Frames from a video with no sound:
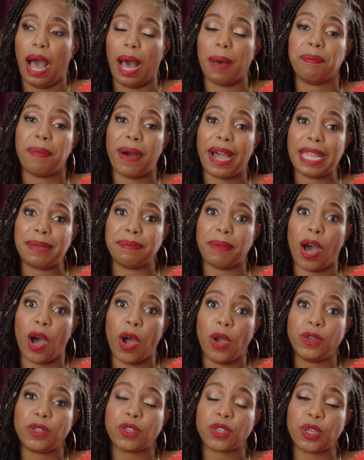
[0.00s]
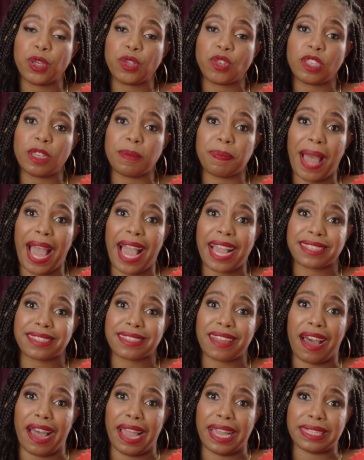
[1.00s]
I'm buying my own Gucci bags,
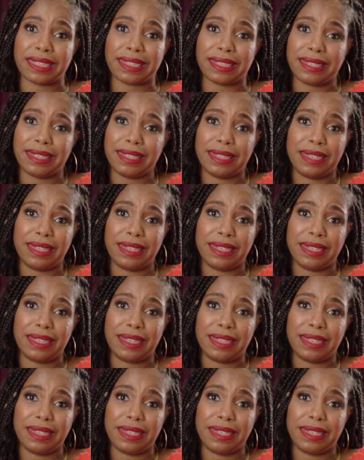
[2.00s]
guys.